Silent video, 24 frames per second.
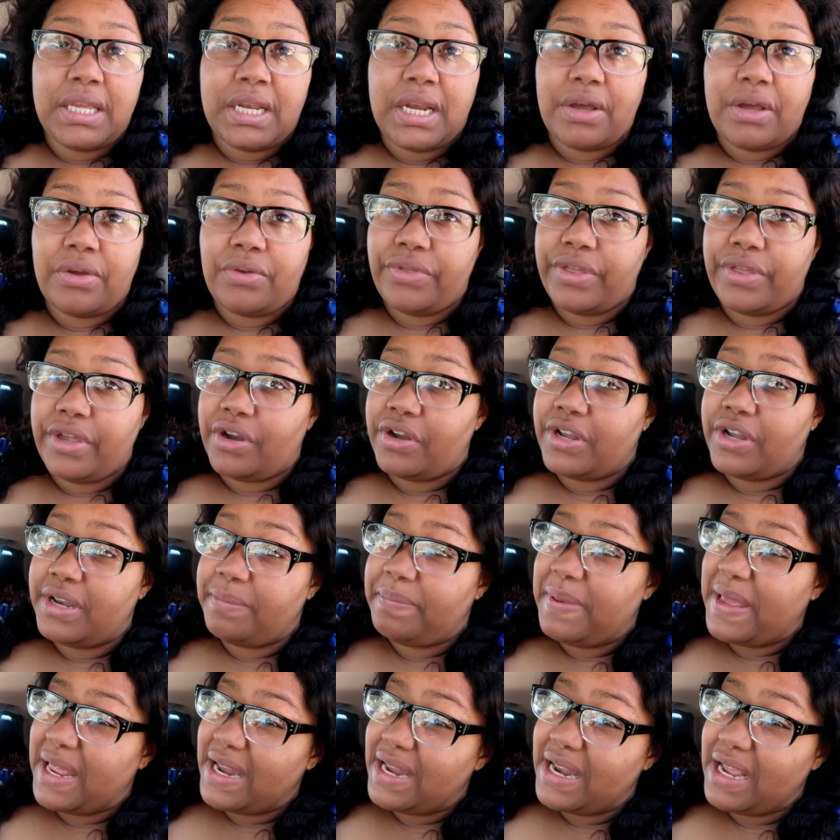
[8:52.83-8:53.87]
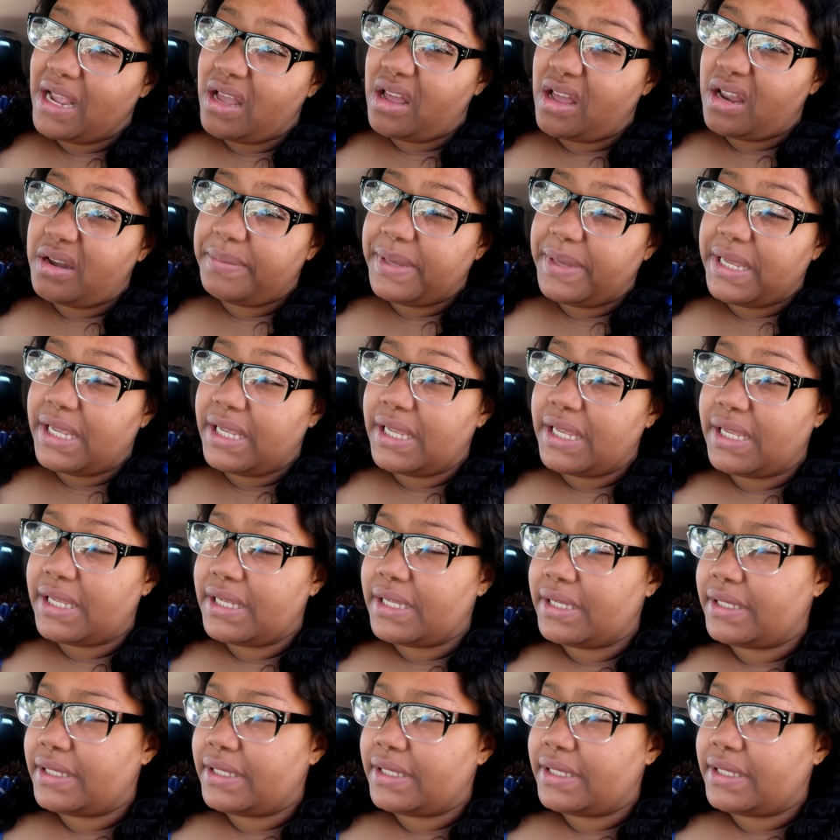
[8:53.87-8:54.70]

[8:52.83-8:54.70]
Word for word: You know, they're depending on me.